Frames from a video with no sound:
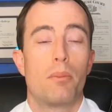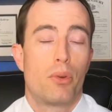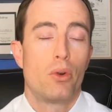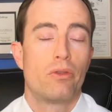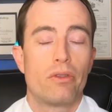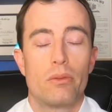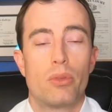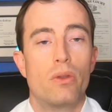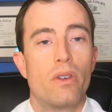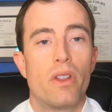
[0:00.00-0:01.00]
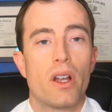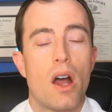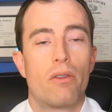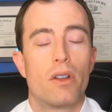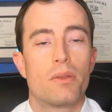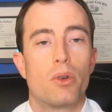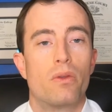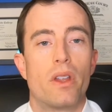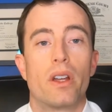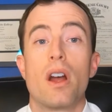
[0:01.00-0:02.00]
proof of the conference,
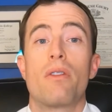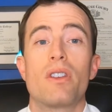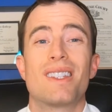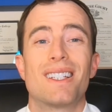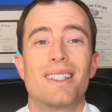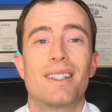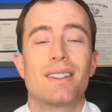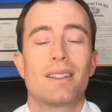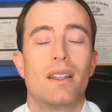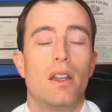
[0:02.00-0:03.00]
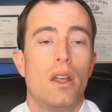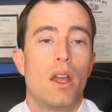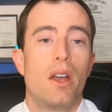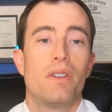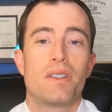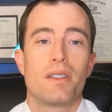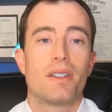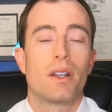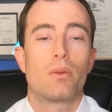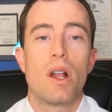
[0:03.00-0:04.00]
proof that the conference exists. If it's a
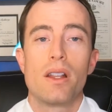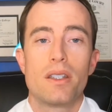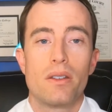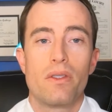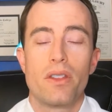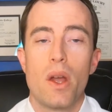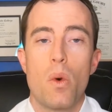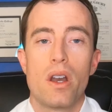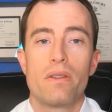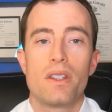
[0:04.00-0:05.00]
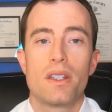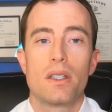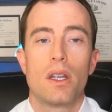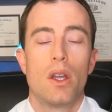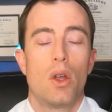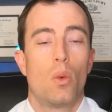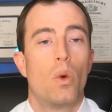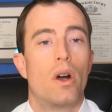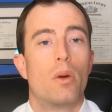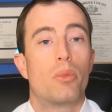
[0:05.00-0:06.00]
sick relative that they want to visit,
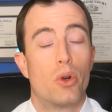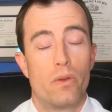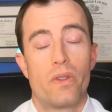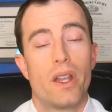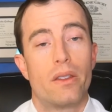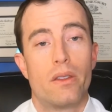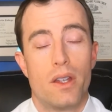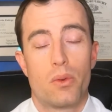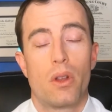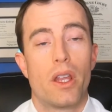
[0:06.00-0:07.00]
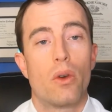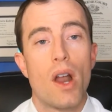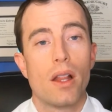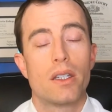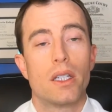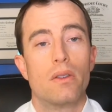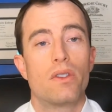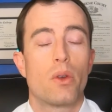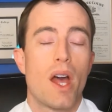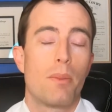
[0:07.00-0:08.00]
well, proof that it's really the relative,
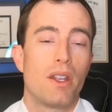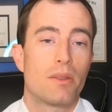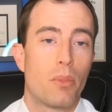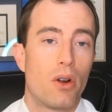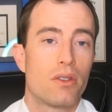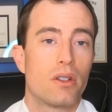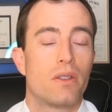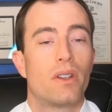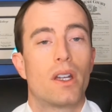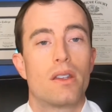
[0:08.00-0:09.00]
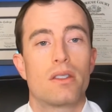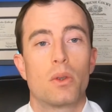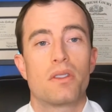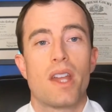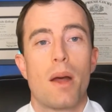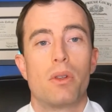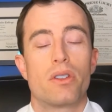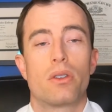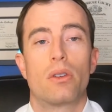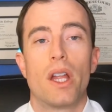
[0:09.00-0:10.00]
so that means birth certificates to
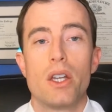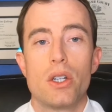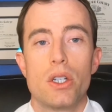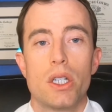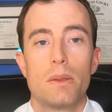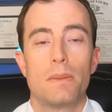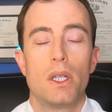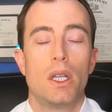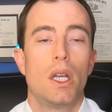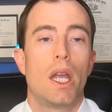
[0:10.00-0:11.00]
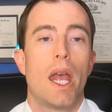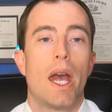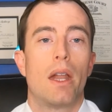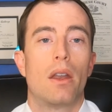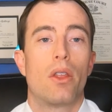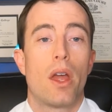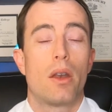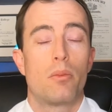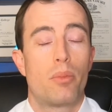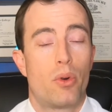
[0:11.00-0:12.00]
establish the relationship, and
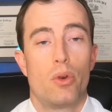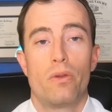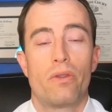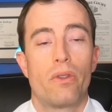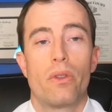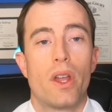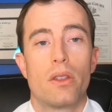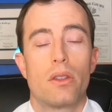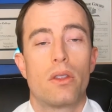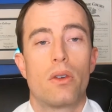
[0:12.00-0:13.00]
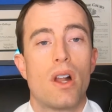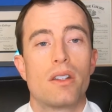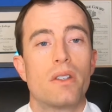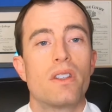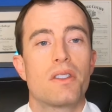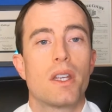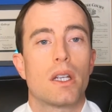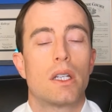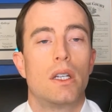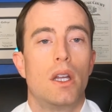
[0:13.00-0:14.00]
then proof that the relative is
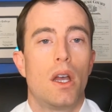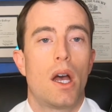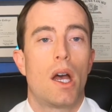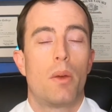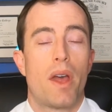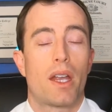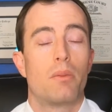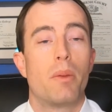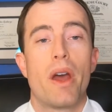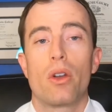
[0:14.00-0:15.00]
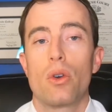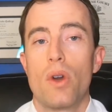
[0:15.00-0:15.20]
sick. That can be medical